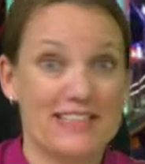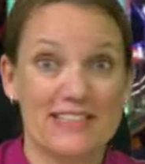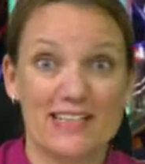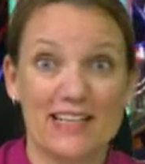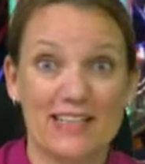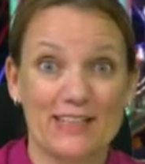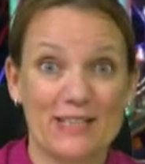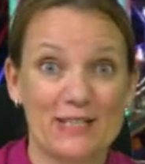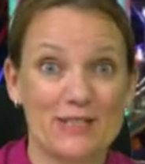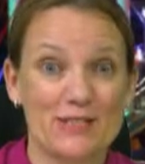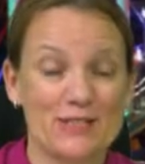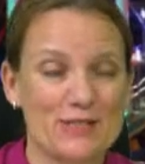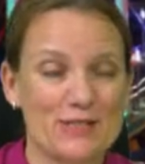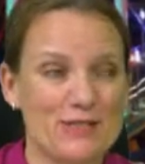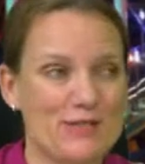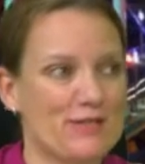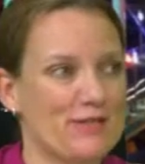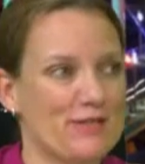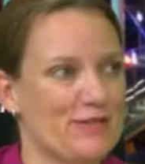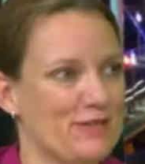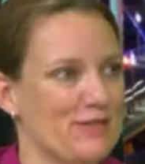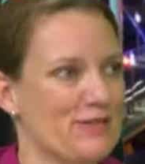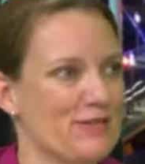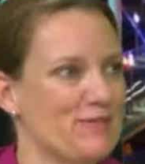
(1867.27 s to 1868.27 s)
something
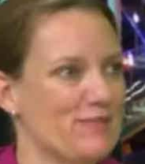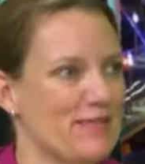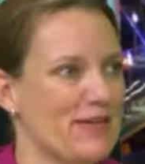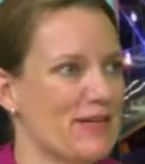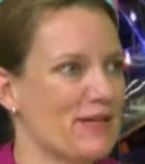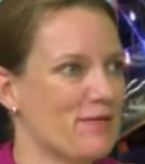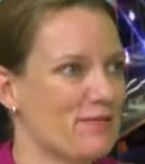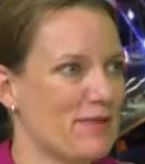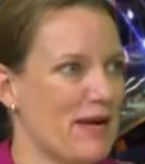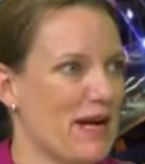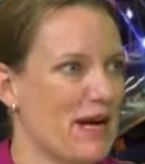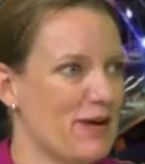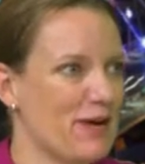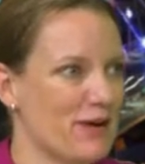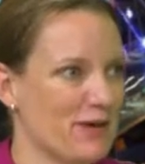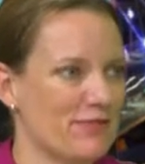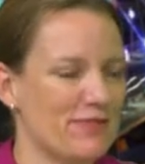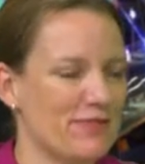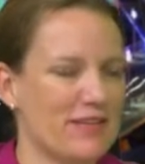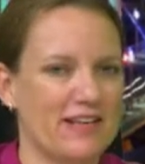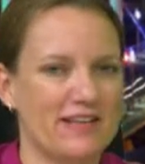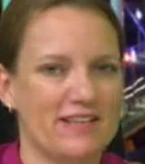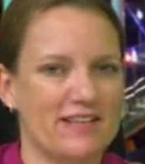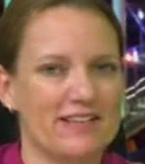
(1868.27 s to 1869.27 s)
to be aware
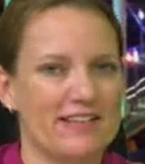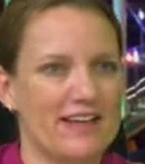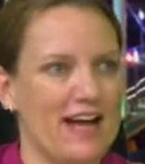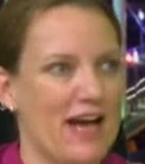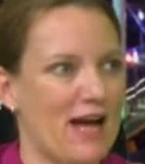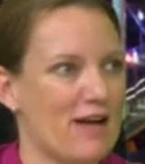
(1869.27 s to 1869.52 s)
of, and